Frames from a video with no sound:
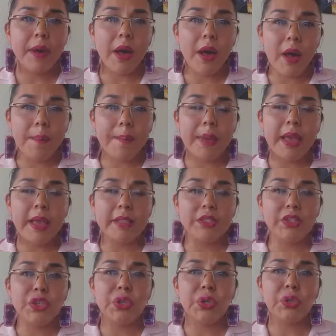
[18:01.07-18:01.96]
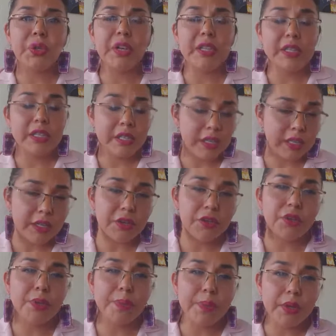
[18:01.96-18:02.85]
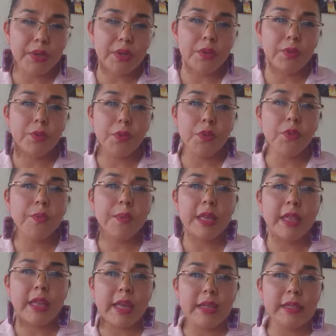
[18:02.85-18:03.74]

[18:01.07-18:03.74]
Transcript: up and to continue to build the movement that